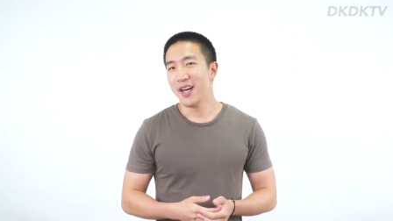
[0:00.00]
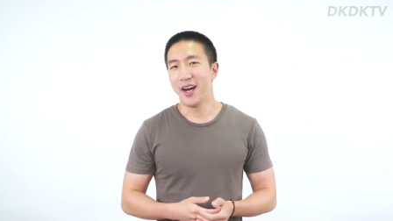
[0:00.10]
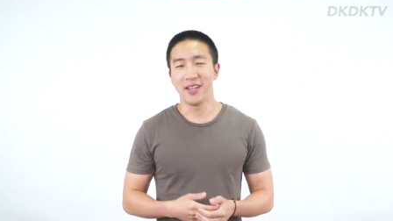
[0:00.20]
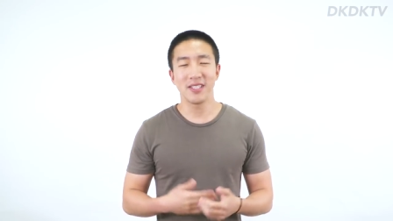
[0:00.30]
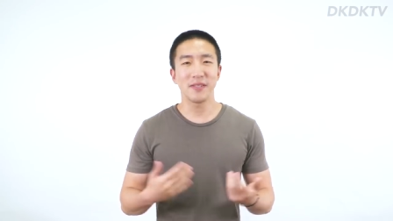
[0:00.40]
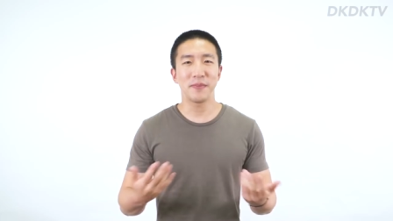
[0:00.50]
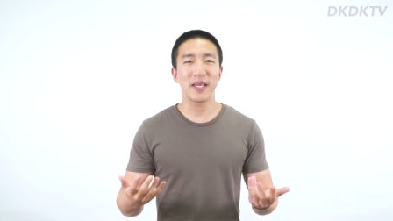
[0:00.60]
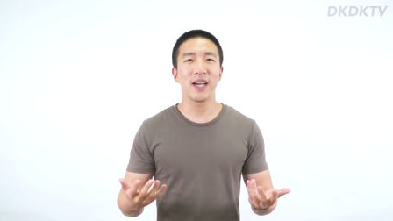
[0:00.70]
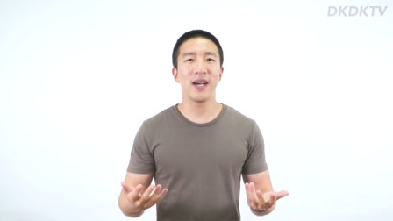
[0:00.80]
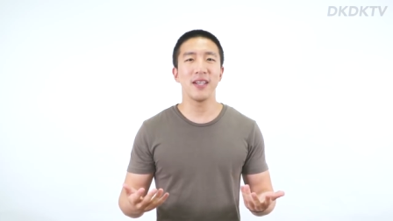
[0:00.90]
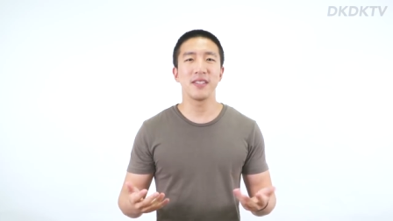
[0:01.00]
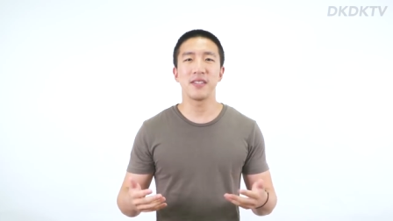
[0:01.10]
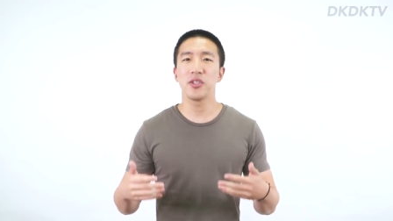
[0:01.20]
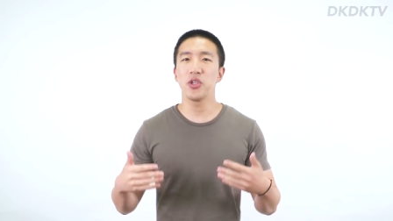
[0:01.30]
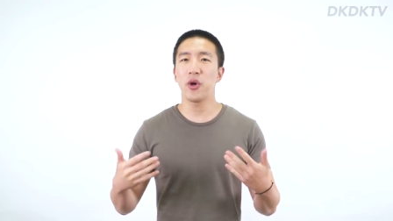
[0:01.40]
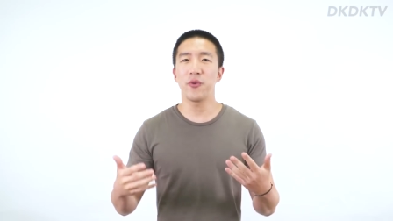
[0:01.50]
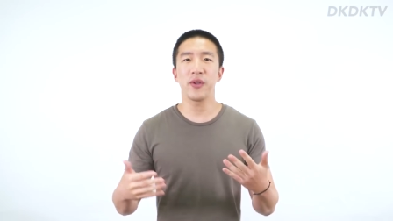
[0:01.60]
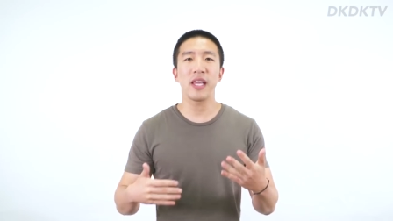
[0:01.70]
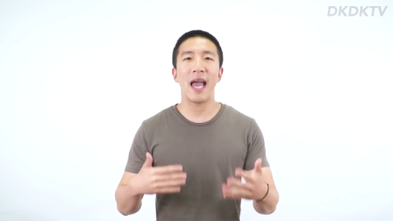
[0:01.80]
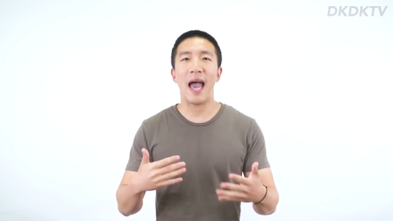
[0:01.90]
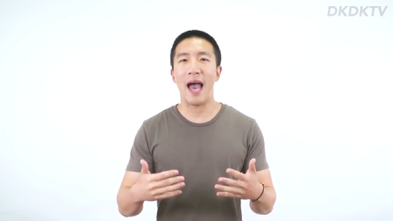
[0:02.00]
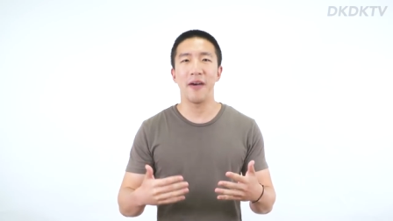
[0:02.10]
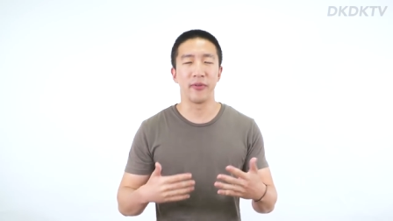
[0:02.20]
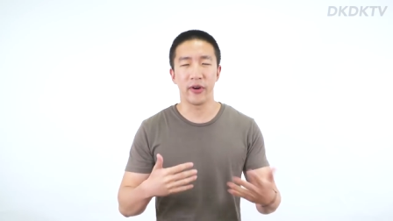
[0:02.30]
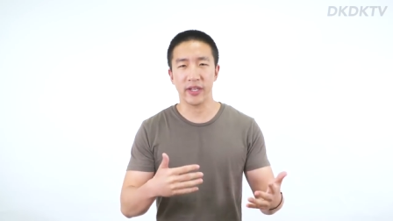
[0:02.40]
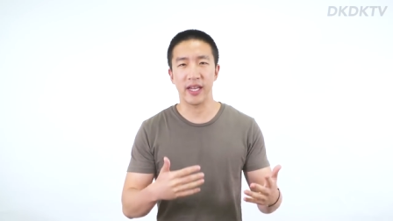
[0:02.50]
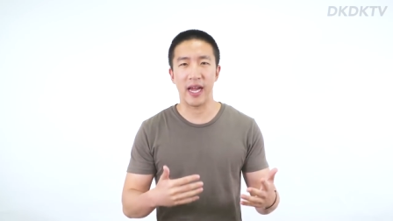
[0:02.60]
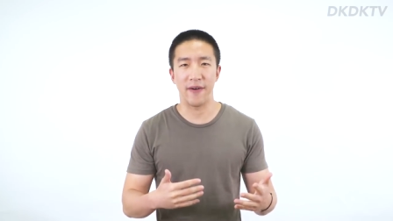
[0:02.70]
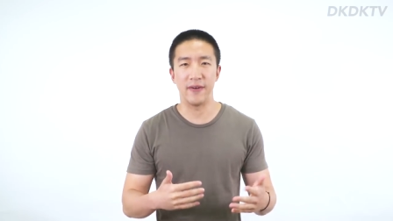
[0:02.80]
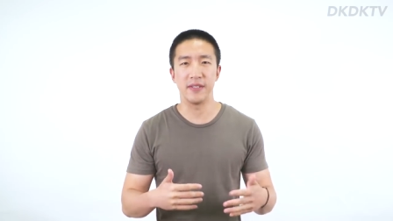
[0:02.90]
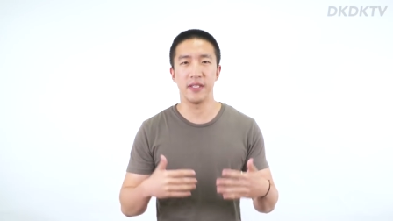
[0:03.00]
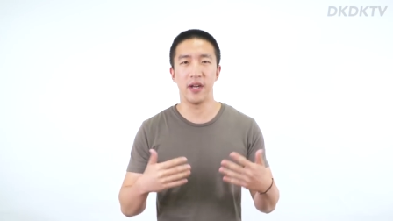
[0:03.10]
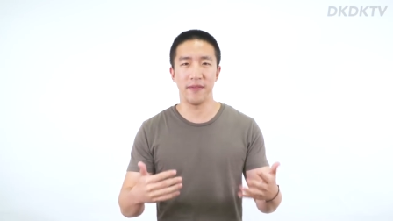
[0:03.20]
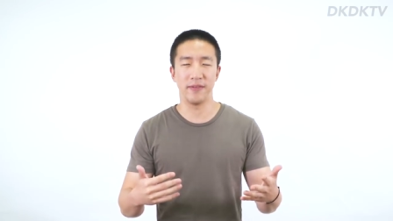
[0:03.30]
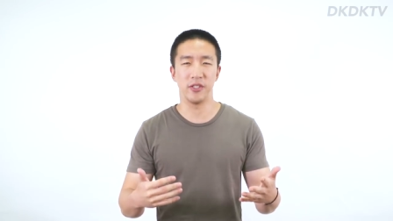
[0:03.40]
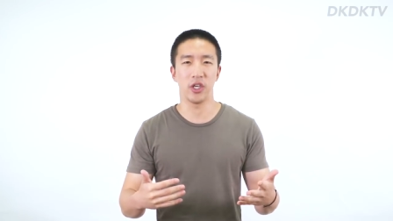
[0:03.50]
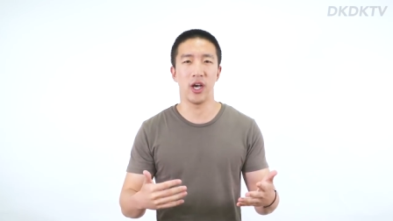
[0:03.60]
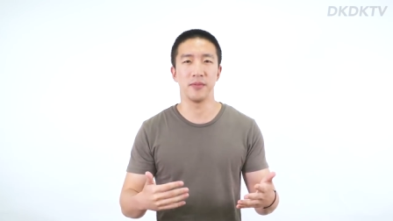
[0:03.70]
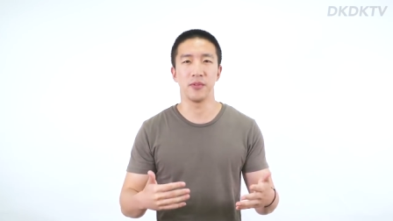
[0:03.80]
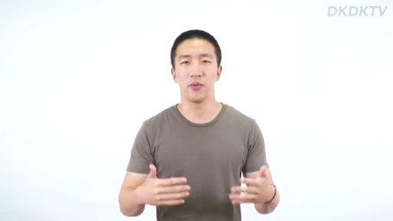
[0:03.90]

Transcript: Uh, this is because you don't really have working hours in office jobs.